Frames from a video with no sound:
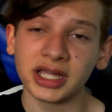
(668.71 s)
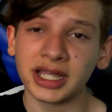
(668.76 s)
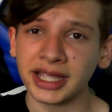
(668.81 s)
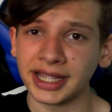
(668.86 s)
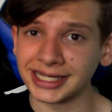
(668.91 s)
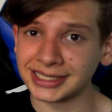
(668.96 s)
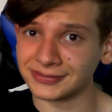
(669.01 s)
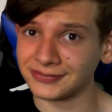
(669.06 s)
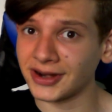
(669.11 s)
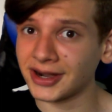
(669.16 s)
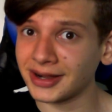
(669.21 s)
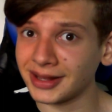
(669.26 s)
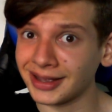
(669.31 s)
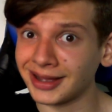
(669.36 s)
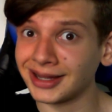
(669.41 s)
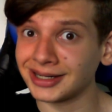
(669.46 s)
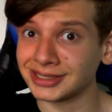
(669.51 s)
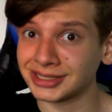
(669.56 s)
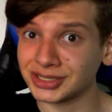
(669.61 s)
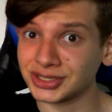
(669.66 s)
It's very
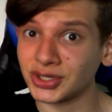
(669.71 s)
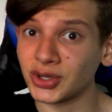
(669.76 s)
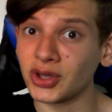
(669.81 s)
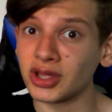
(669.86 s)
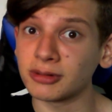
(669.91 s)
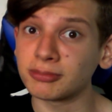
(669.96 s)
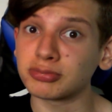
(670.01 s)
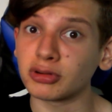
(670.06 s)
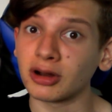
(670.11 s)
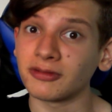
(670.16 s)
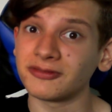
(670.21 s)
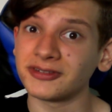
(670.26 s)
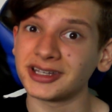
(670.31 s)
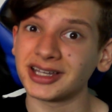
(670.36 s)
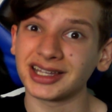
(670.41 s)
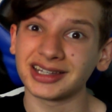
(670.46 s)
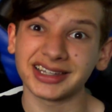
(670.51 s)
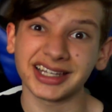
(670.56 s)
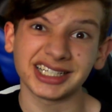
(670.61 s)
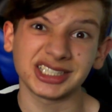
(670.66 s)
hard to turn a profit
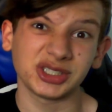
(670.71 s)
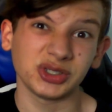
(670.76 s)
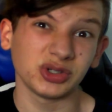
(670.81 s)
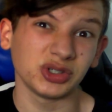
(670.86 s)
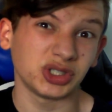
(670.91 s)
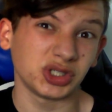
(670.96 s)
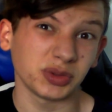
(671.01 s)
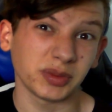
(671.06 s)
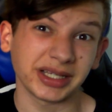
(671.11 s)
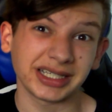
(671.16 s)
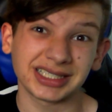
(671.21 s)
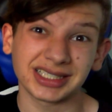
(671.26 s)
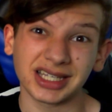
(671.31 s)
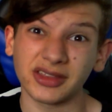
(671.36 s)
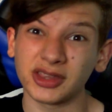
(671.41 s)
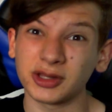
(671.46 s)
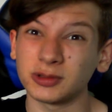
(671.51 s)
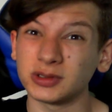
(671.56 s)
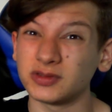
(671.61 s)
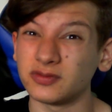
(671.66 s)
unless you're doing
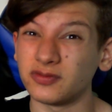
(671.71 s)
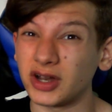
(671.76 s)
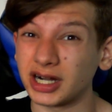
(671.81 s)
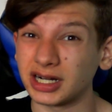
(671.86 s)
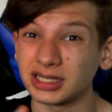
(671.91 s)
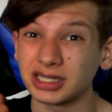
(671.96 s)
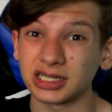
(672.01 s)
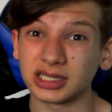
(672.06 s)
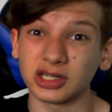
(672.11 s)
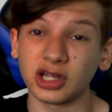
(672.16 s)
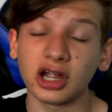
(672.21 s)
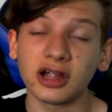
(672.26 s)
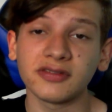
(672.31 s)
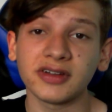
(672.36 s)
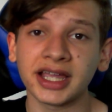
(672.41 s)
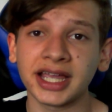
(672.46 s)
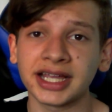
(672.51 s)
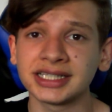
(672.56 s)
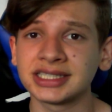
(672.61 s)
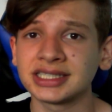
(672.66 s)
something with very little
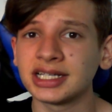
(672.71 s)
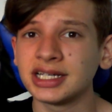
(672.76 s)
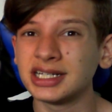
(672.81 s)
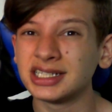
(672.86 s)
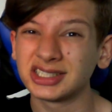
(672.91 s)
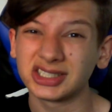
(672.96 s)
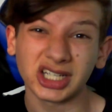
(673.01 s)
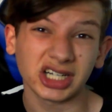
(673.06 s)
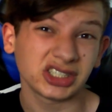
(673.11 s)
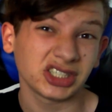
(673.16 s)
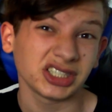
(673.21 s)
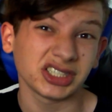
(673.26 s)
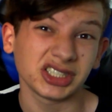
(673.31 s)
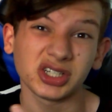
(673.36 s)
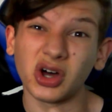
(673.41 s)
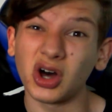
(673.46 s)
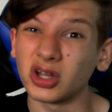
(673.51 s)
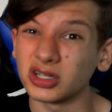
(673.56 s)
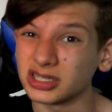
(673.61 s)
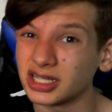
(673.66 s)
overheads, such as an
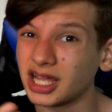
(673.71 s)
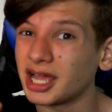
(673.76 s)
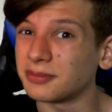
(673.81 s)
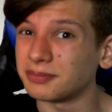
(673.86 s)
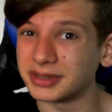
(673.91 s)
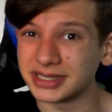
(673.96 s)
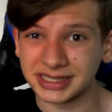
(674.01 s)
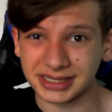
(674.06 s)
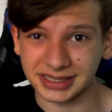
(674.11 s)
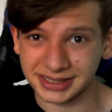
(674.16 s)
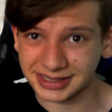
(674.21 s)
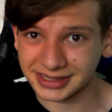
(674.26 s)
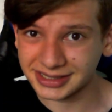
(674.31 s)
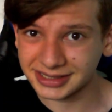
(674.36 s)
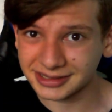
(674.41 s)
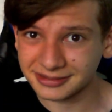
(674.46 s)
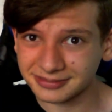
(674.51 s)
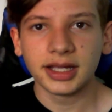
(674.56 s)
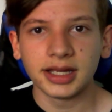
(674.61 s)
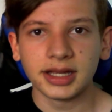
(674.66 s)
online business.
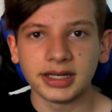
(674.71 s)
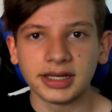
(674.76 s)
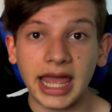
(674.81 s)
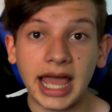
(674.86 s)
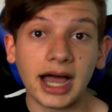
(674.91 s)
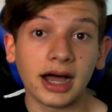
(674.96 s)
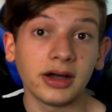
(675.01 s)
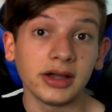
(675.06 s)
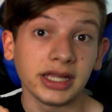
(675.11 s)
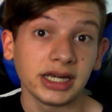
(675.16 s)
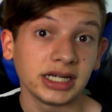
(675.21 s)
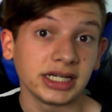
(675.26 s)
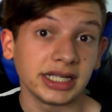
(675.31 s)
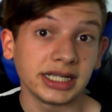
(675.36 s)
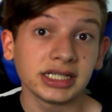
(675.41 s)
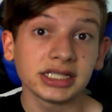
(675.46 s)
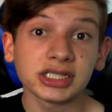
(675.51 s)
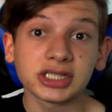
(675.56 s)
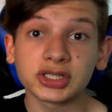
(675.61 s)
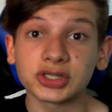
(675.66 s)
Now, in an
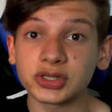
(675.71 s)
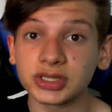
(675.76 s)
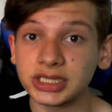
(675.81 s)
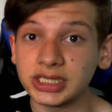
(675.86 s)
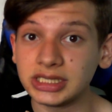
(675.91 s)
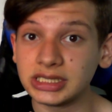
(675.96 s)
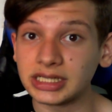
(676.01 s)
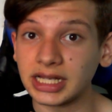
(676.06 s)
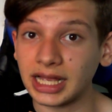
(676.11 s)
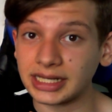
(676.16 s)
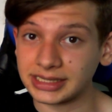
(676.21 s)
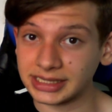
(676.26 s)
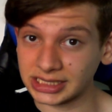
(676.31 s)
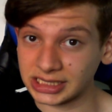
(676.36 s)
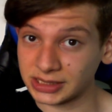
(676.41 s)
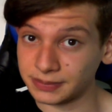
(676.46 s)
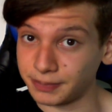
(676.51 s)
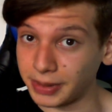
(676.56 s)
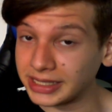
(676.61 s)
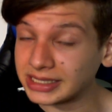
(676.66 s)
industry as
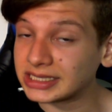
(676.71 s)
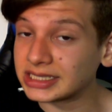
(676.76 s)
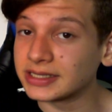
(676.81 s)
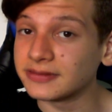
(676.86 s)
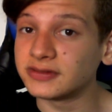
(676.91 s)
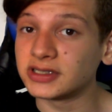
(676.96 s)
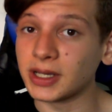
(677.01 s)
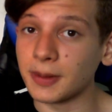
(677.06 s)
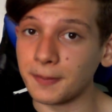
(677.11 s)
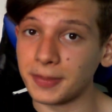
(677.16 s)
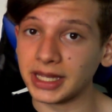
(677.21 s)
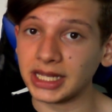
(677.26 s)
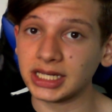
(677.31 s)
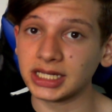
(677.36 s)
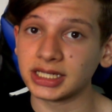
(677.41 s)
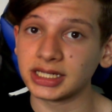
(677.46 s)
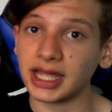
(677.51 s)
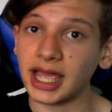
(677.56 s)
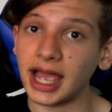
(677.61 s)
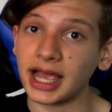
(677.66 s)
expensive to be
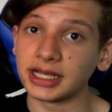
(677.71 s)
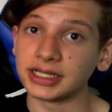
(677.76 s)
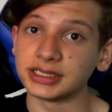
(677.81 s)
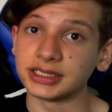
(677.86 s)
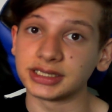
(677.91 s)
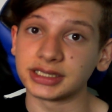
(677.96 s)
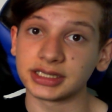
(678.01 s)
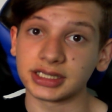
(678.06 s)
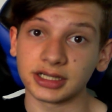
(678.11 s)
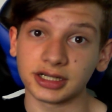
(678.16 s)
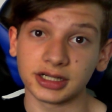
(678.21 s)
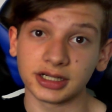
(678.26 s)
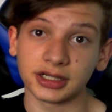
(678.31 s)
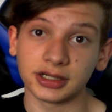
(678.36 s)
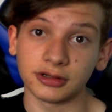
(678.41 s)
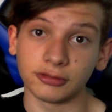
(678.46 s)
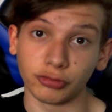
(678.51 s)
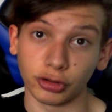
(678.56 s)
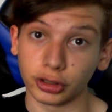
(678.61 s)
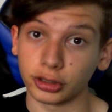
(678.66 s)
in as
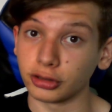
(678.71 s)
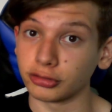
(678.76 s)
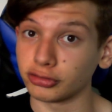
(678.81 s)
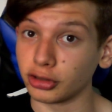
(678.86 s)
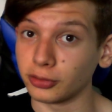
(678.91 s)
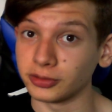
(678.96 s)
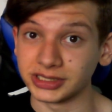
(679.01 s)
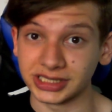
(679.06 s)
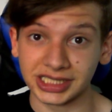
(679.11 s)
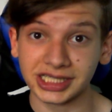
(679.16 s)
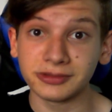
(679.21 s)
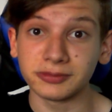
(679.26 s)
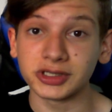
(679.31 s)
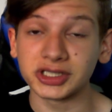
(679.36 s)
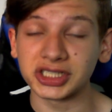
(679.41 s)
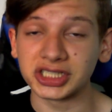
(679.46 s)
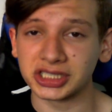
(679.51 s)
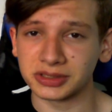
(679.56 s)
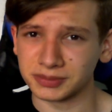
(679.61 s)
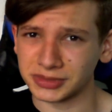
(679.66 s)
RotoGro is in,
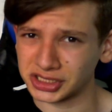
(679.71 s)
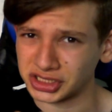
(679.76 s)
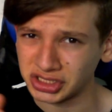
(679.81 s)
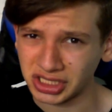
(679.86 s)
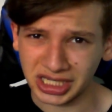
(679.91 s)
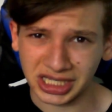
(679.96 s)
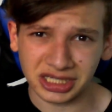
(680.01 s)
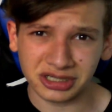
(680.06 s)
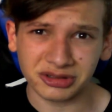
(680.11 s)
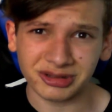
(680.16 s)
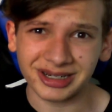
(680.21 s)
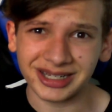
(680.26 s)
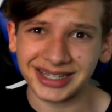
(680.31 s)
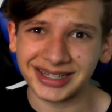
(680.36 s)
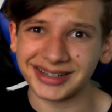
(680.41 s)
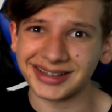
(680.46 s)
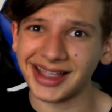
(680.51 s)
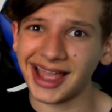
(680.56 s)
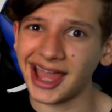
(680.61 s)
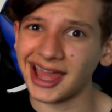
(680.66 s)
which is
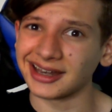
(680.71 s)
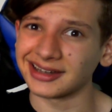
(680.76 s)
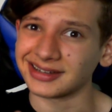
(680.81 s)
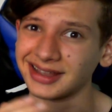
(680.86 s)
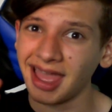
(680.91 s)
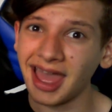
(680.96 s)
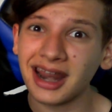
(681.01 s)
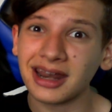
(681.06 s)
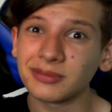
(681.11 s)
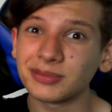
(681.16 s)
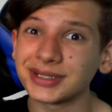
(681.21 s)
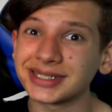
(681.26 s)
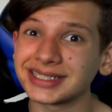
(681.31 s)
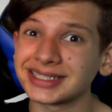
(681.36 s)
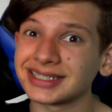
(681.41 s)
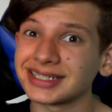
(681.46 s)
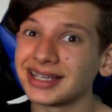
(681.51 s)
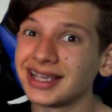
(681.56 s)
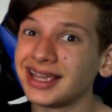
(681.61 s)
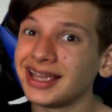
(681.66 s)
machinery and
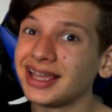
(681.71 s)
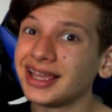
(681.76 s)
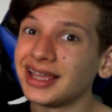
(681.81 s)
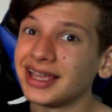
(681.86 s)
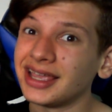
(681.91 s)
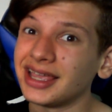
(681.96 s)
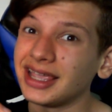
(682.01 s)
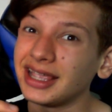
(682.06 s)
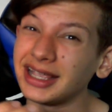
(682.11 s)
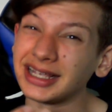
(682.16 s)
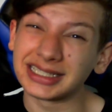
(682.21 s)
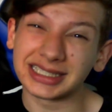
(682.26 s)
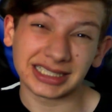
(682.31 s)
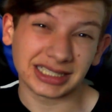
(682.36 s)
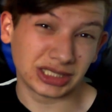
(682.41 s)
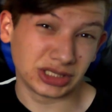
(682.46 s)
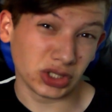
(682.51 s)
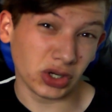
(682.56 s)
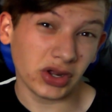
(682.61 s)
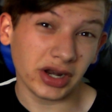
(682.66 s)
cannabis, it's
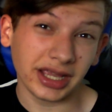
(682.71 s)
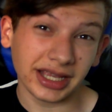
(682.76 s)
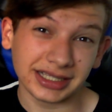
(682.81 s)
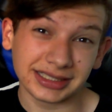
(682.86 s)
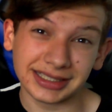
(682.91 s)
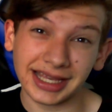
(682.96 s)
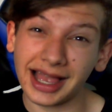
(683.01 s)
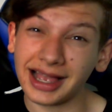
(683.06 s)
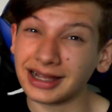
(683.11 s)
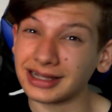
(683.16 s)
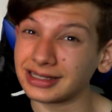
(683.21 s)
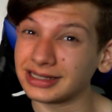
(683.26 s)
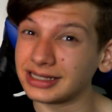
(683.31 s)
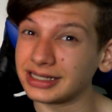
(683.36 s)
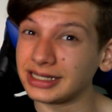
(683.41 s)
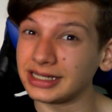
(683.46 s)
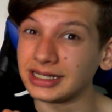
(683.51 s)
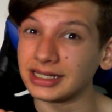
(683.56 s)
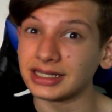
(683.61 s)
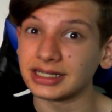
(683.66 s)
not
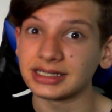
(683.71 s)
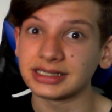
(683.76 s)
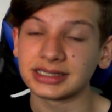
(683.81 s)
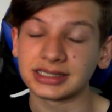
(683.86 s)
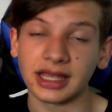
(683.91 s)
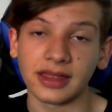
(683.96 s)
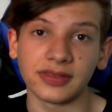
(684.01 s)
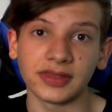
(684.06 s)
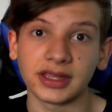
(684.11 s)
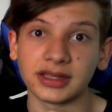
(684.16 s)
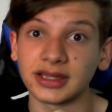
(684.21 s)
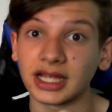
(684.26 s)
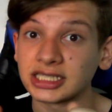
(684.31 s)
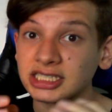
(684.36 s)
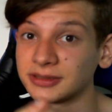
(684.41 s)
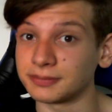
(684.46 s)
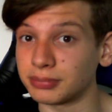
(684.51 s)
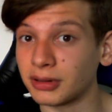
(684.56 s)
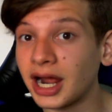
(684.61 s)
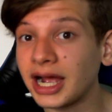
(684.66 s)
exactly something that
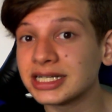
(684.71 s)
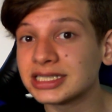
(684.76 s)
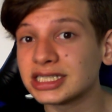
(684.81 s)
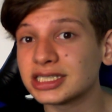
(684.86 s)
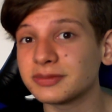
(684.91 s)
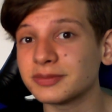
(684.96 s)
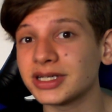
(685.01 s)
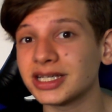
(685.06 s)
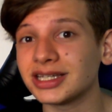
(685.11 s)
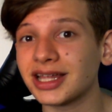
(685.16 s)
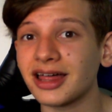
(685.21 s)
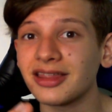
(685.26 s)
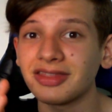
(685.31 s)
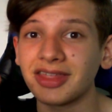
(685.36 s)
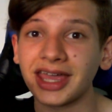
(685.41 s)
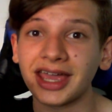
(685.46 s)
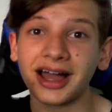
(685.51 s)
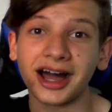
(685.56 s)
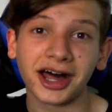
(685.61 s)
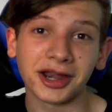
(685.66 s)
surprises me that
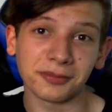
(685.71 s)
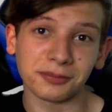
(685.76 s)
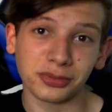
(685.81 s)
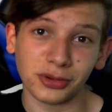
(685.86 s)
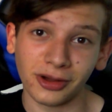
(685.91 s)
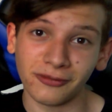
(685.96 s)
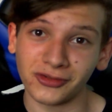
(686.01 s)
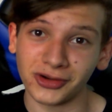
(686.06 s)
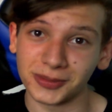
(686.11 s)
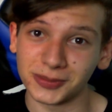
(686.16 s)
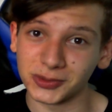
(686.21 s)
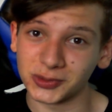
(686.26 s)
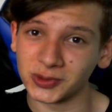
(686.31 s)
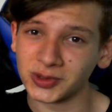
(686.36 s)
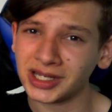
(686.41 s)
they're unprofitable.